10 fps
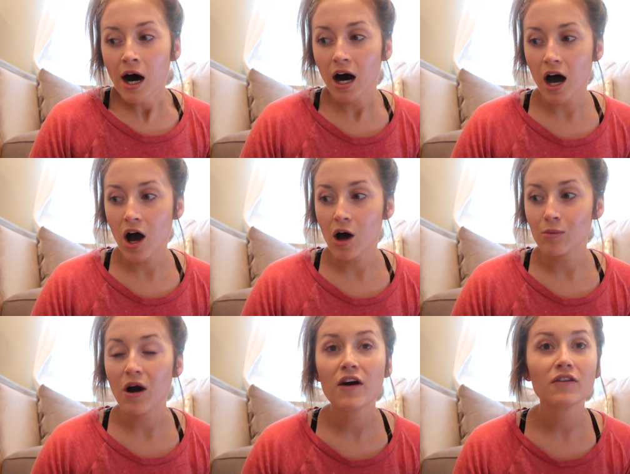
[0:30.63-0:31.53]

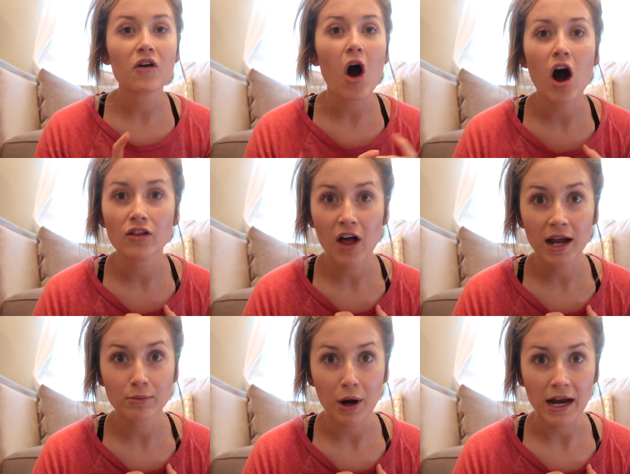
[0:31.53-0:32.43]
Um,
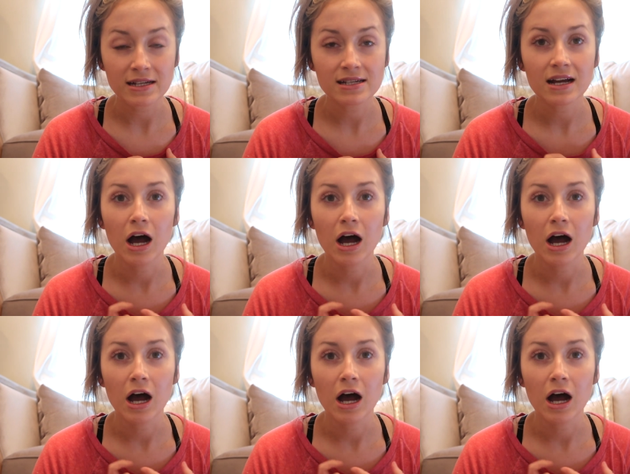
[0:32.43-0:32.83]
online brand.